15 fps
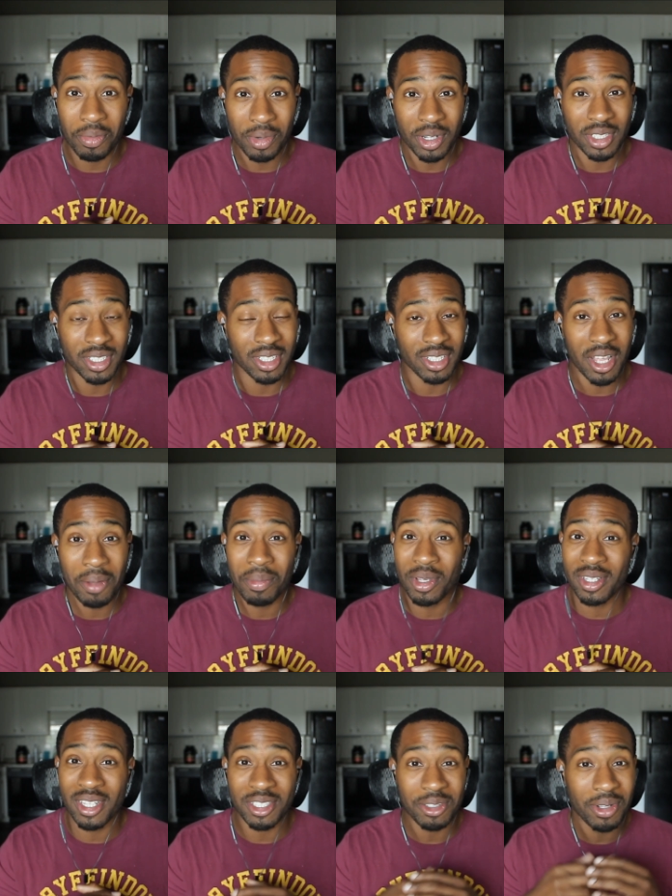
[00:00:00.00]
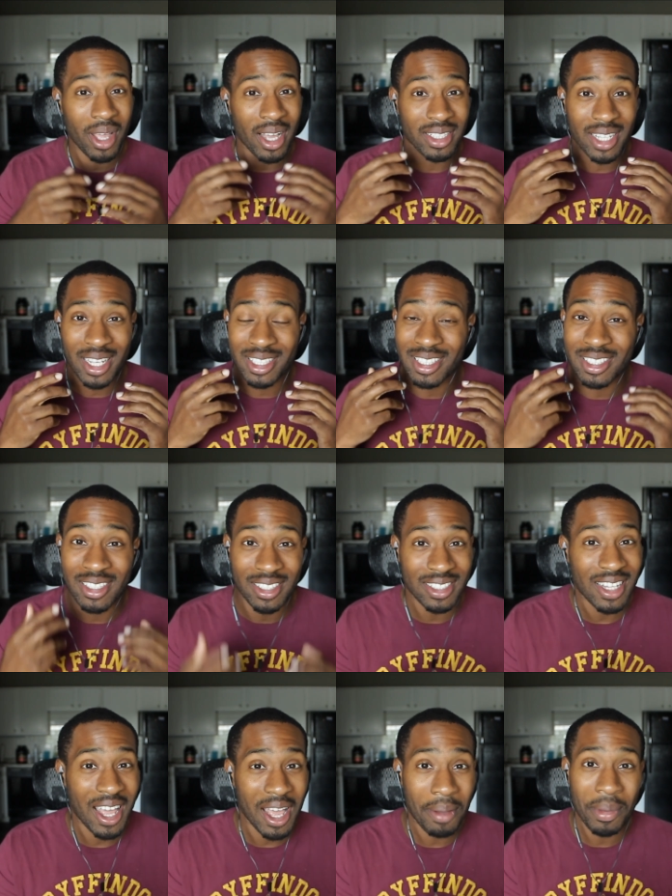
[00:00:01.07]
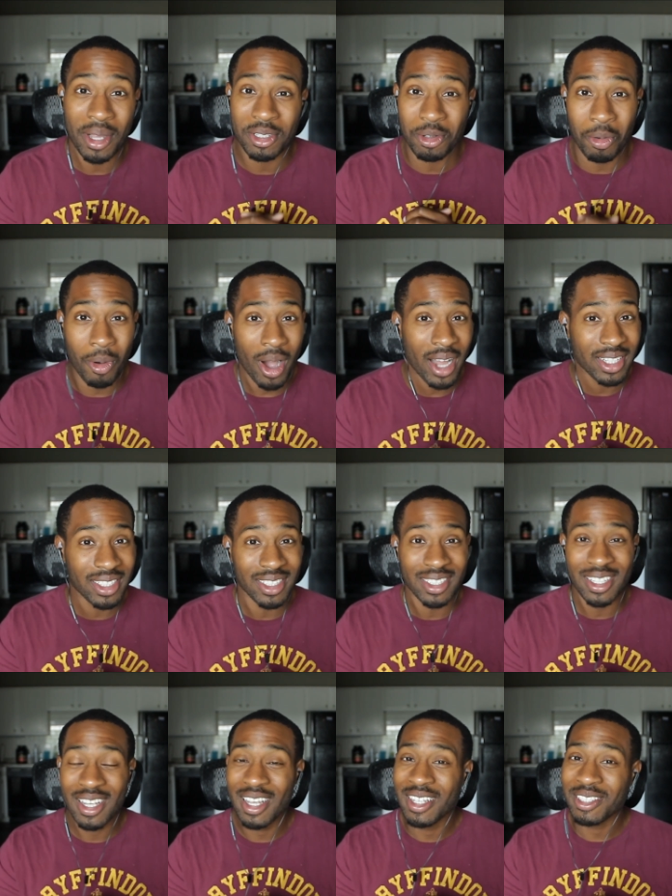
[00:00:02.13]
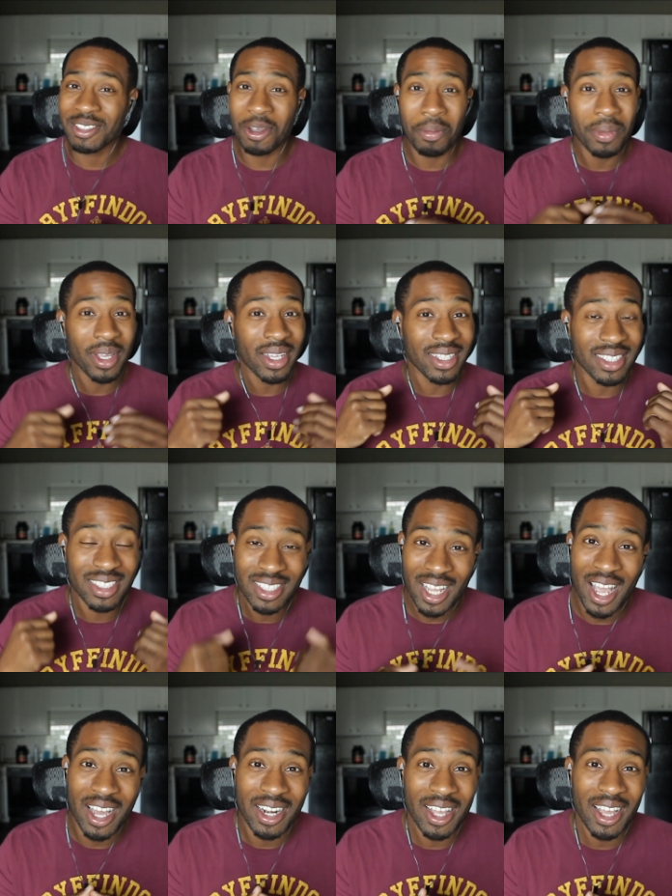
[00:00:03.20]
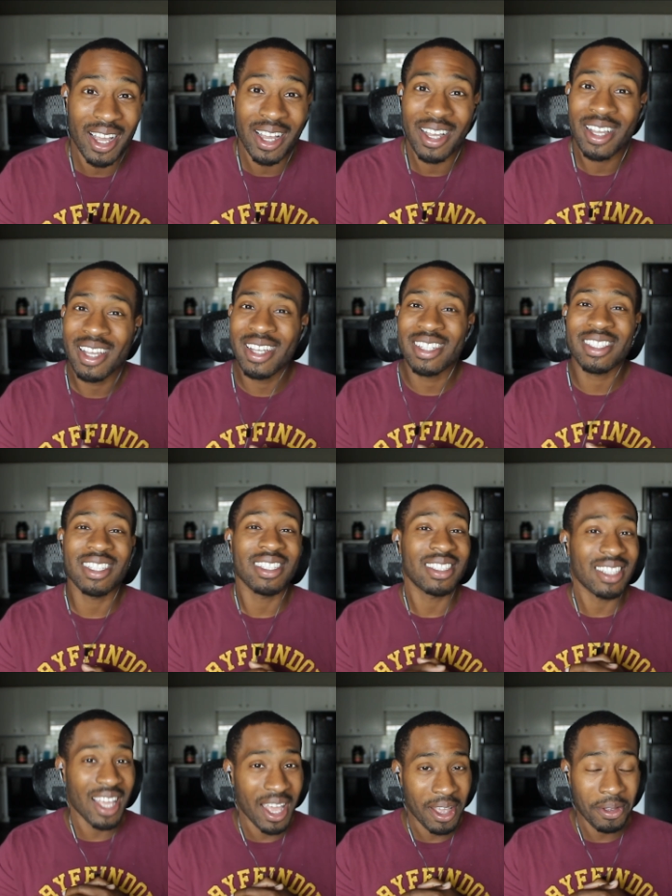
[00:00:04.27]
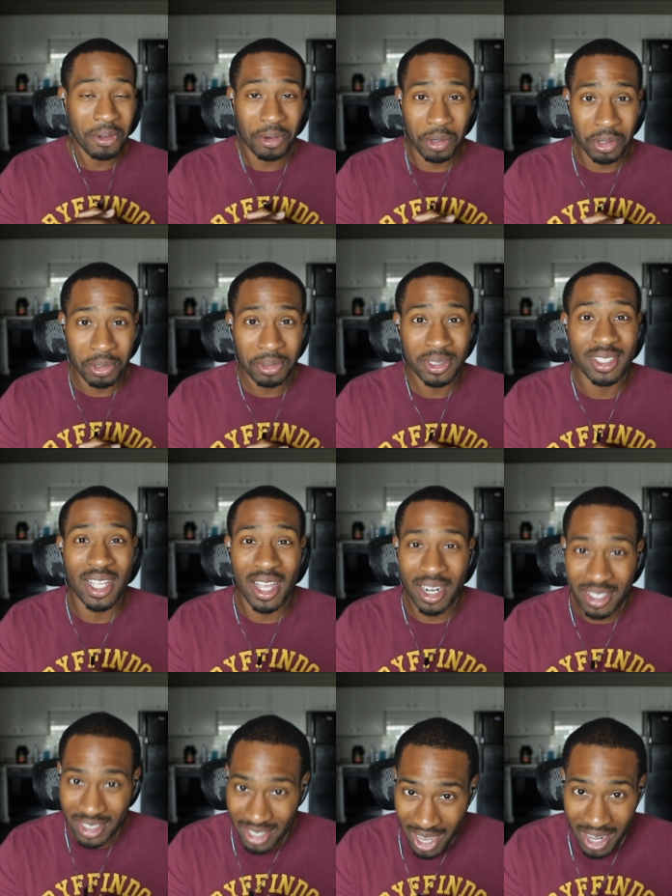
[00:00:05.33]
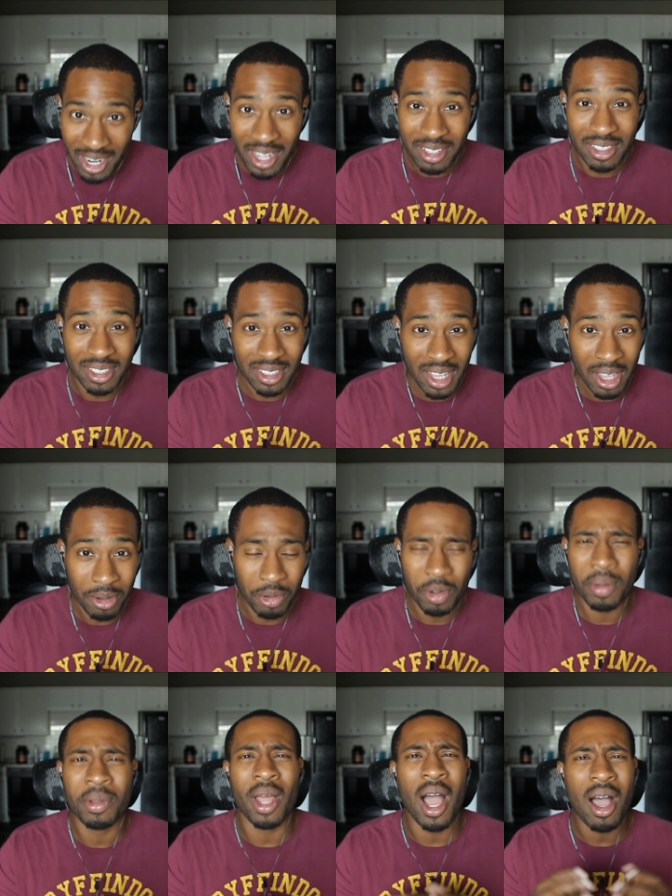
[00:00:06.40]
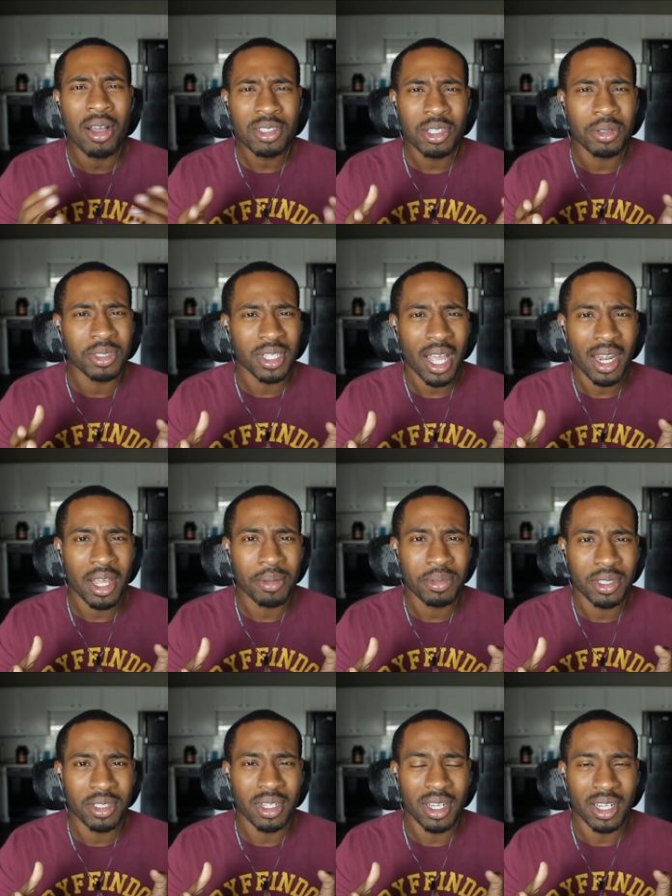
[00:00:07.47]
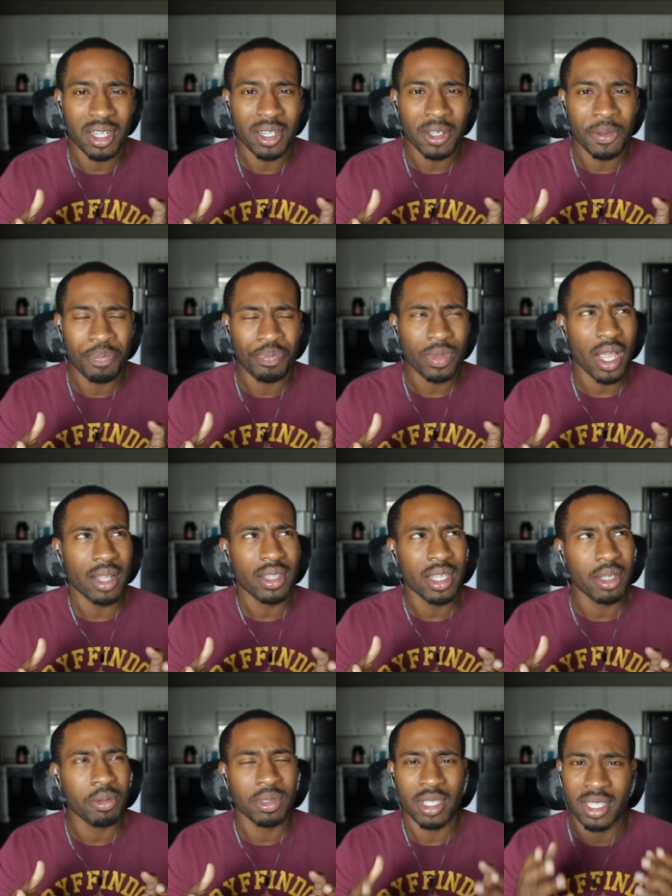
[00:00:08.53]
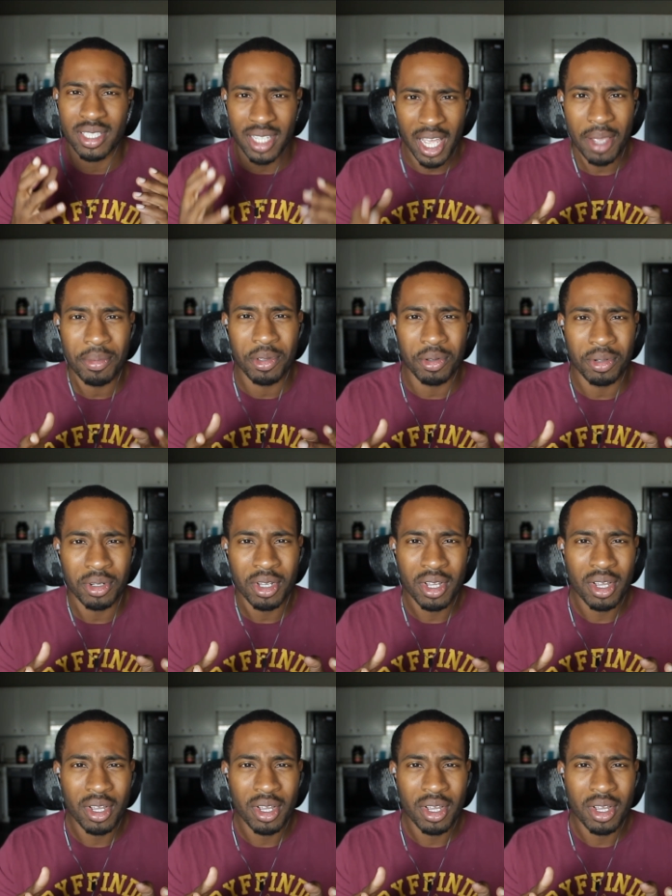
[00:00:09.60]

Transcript: much because that means that you guys actually took the time out to watch it. So, man, shout out to Zach Groove. Shout out to Zach Groove. And also shout out to, uh, I think it was Xavier